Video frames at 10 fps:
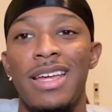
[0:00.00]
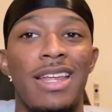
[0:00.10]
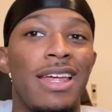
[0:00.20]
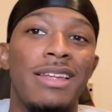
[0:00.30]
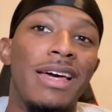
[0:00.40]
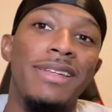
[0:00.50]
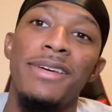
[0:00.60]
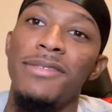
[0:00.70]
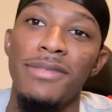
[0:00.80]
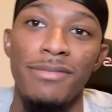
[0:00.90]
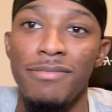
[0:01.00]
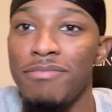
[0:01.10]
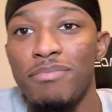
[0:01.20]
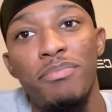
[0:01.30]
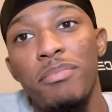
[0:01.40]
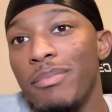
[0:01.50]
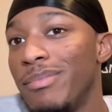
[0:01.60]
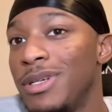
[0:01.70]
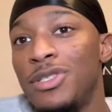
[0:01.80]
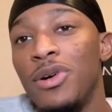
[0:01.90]
they, like, live
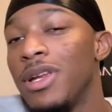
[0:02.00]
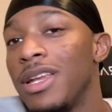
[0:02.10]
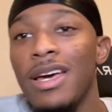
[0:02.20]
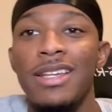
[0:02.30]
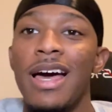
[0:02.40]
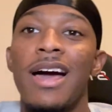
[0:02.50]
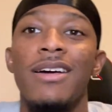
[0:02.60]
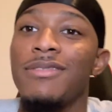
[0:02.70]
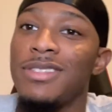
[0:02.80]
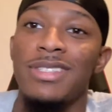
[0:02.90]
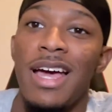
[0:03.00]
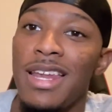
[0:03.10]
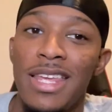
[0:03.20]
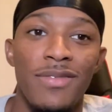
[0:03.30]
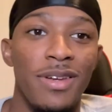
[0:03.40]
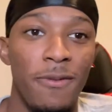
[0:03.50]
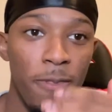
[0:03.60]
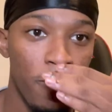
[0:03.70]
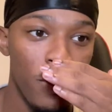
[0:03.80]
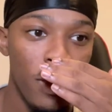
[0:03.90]
majority of their lives not
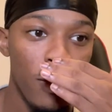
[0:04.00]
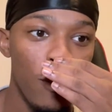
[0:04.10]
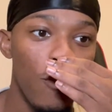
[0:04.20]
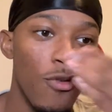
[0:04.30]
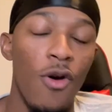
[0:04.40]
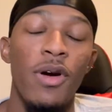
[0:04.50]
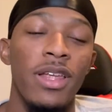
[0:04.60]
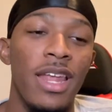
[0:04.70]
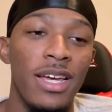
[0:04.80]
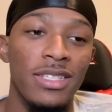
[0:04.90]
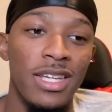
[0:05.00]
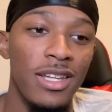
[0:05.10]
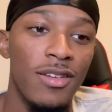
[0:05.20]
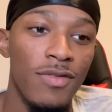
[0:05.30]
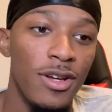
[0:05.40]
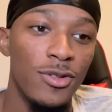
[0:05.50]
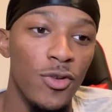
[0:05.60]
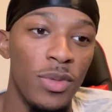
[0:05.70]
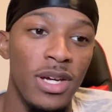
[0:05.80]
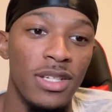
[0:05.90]
even growing as an individual
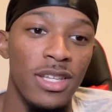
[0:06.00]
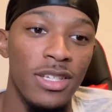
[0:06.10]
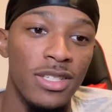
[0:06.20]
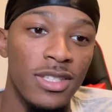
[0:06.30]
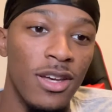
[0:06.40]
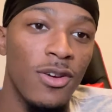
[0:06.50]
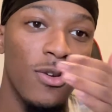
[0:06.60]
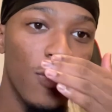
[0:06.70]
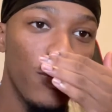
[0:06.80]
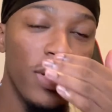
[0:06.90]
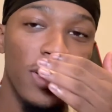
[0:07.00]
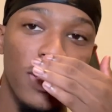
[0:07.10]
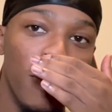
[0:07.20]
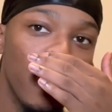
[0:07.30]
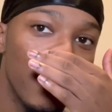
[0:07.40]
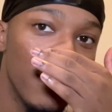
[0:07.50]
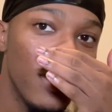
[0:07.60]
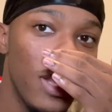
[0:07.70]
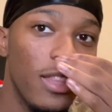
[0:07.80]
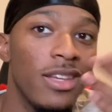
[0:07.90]
because they're stuck on being something
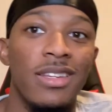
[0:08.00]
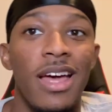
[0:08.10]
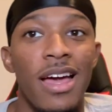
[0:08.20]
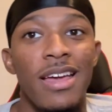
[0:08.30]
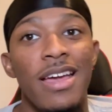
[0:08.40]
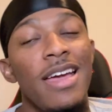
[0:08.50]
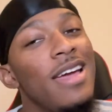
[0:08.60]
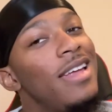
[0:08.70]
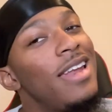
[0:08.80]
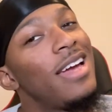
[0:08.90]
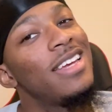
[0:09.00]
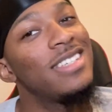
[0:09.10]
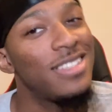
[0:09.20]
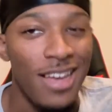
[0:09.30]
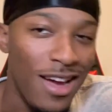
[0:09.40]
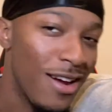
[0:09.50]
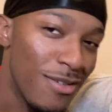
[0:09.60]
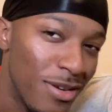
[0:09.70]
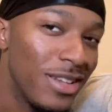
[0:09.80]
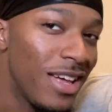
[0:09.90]
that they're not. And that gets
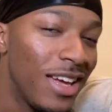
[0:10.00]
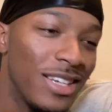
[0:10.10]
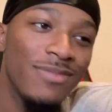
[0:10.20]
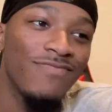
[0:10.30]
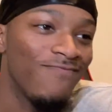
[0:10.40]
tiring, like,